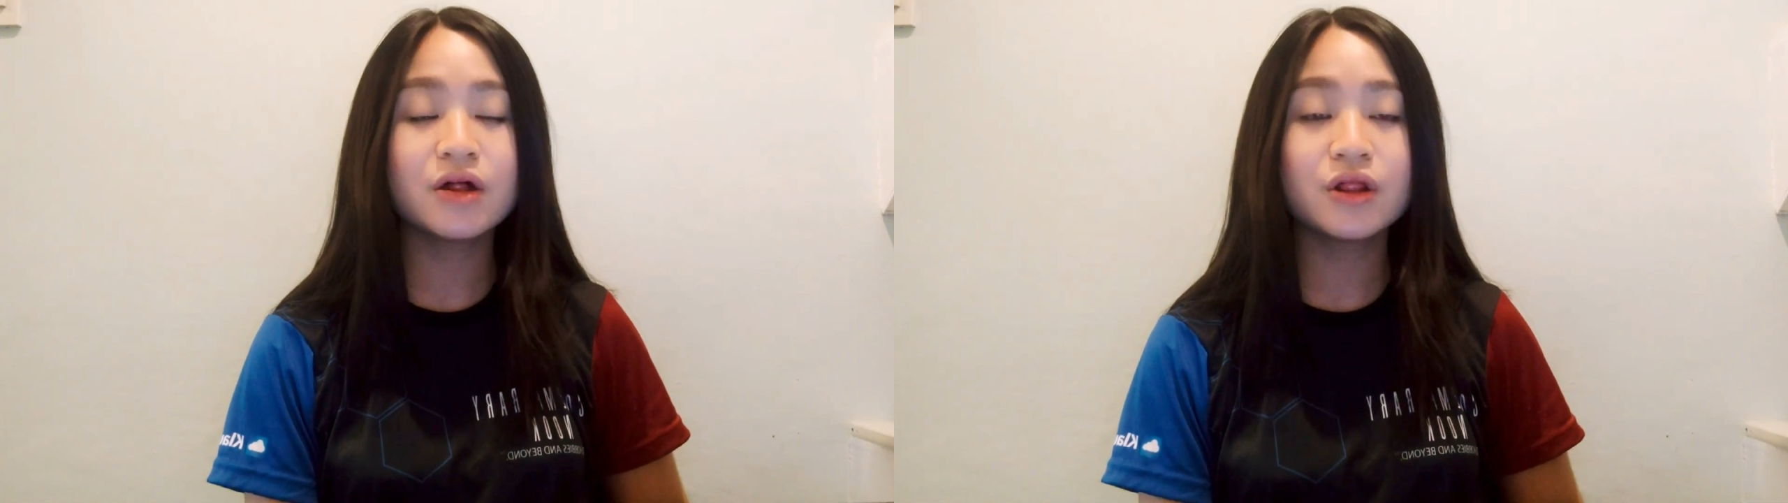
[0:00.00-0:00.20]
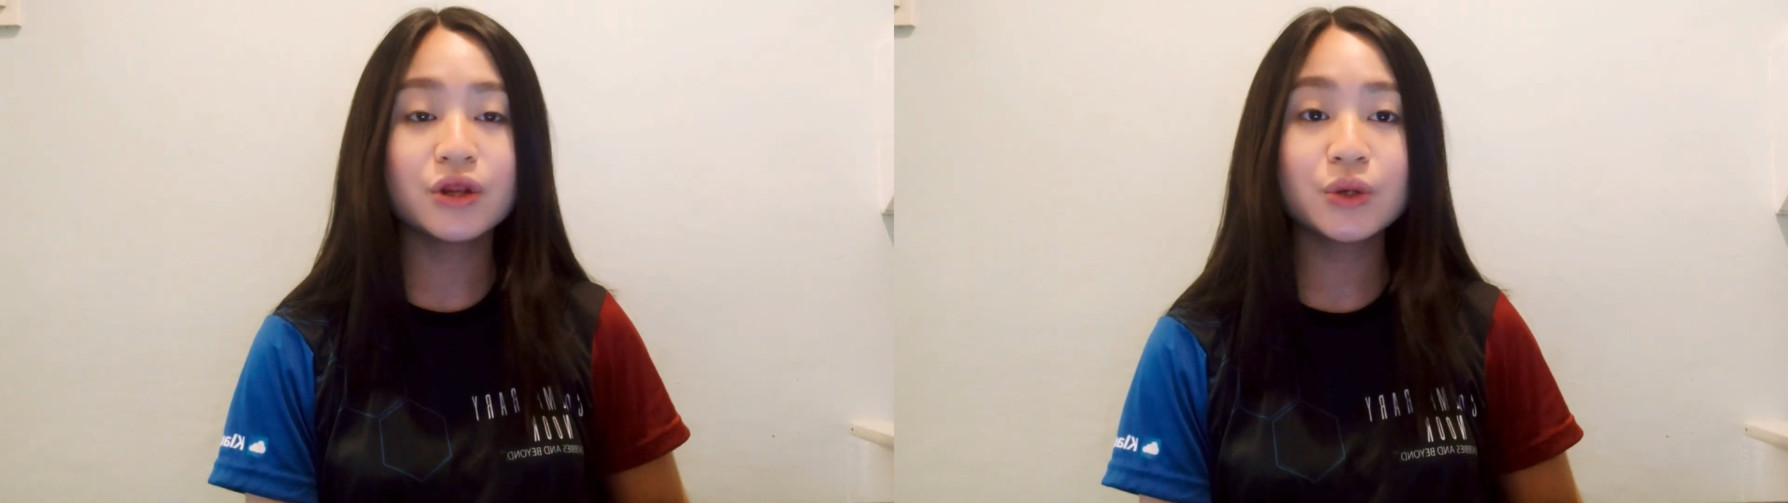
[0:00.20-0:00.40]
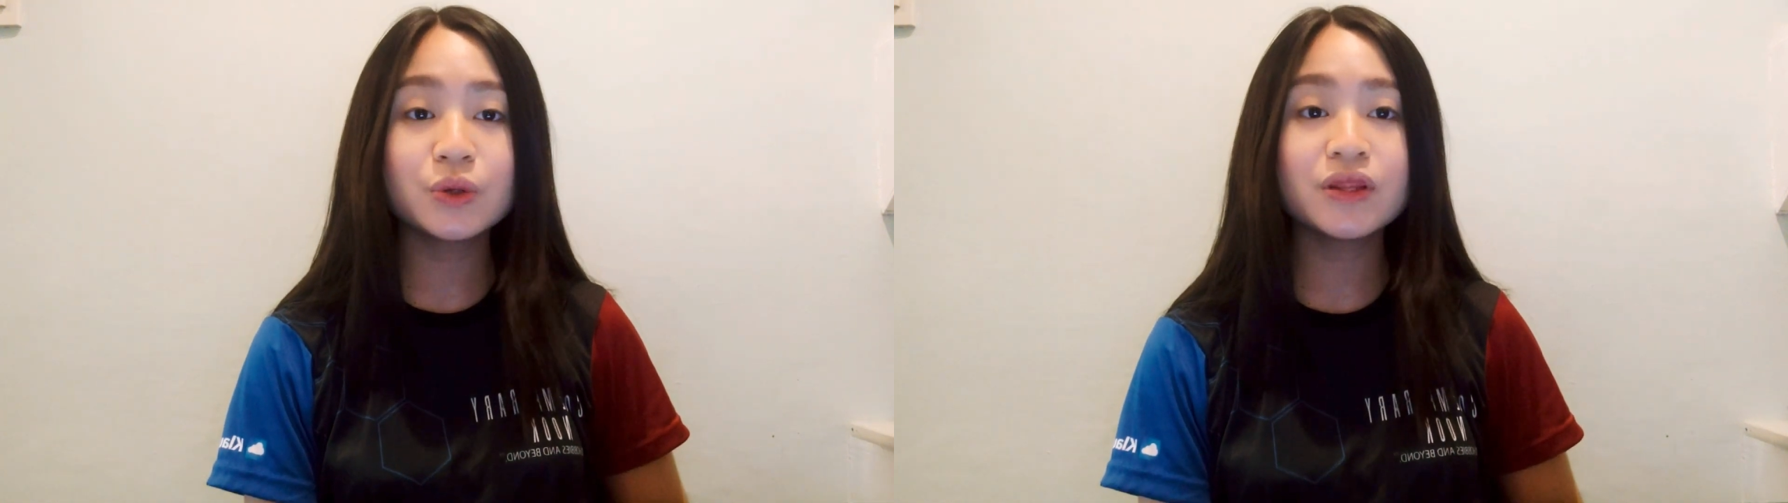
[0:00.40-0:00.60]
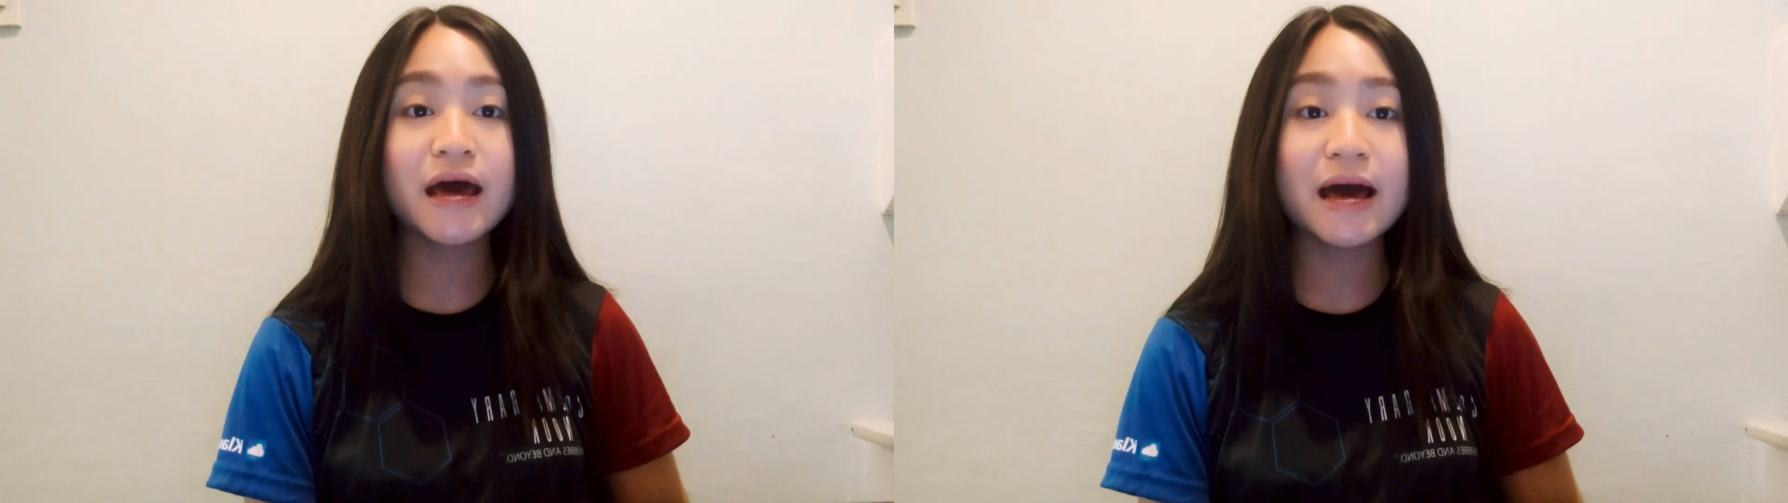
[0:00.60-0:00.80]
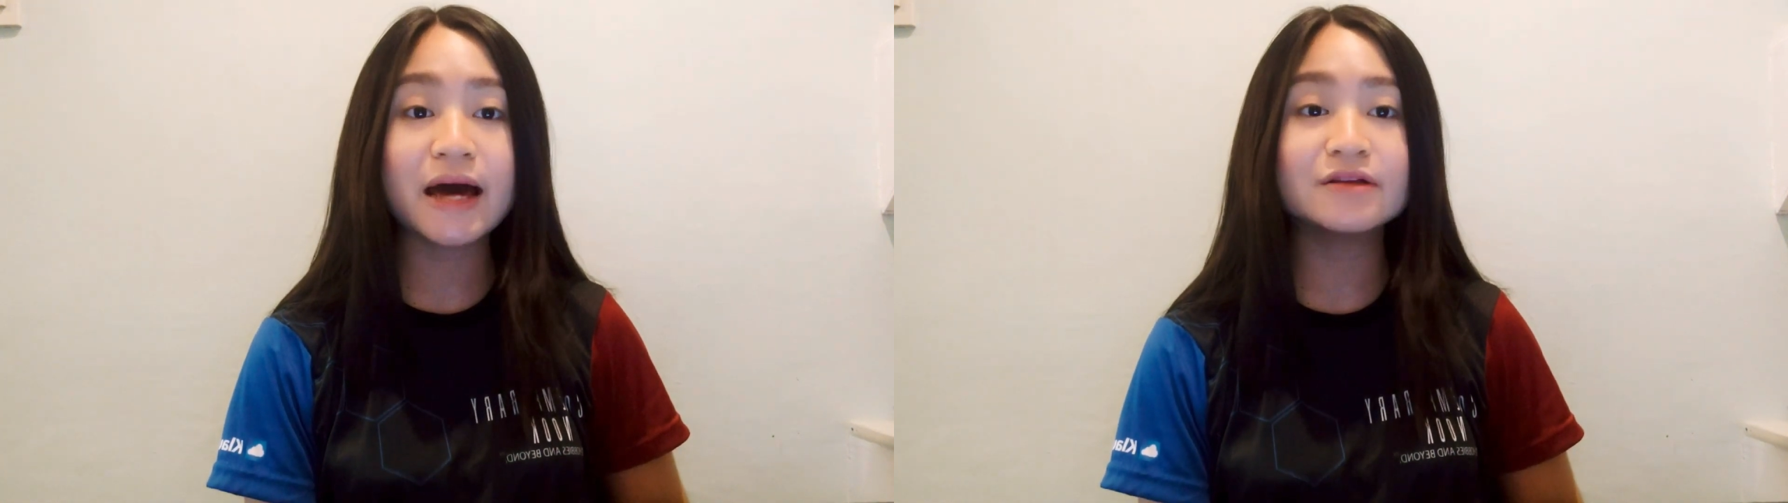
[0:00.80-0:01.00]
through the
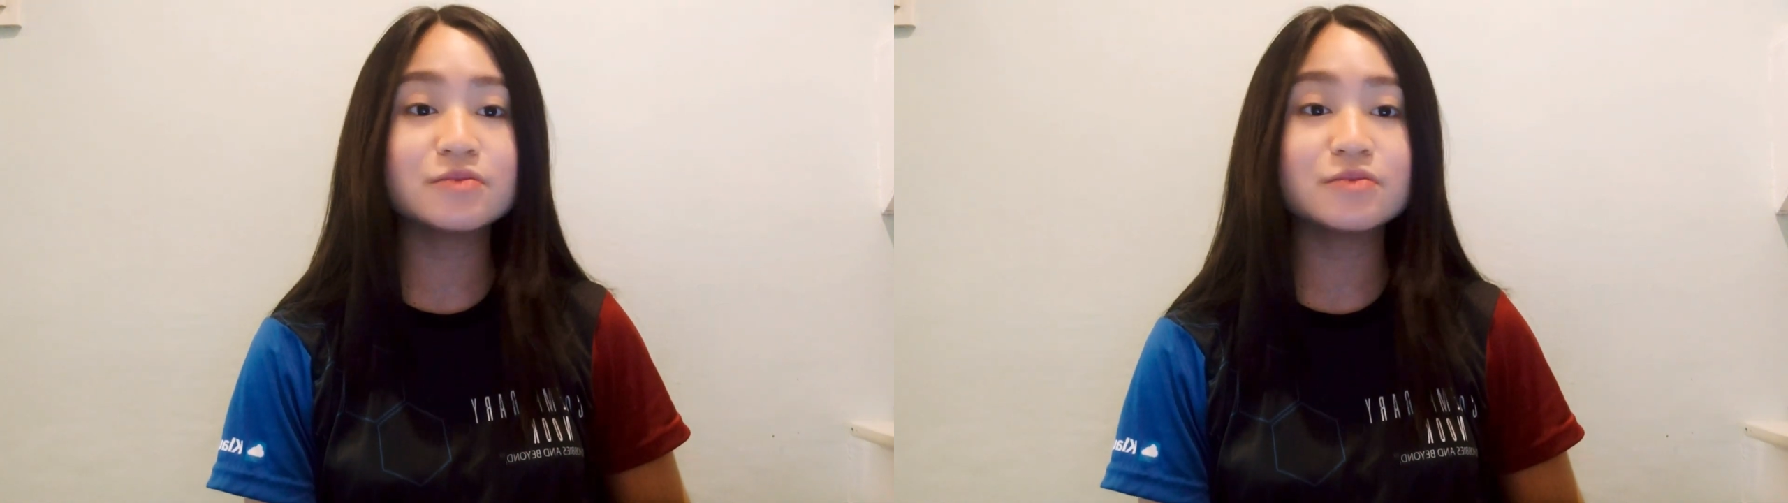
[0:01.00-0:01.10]
Ads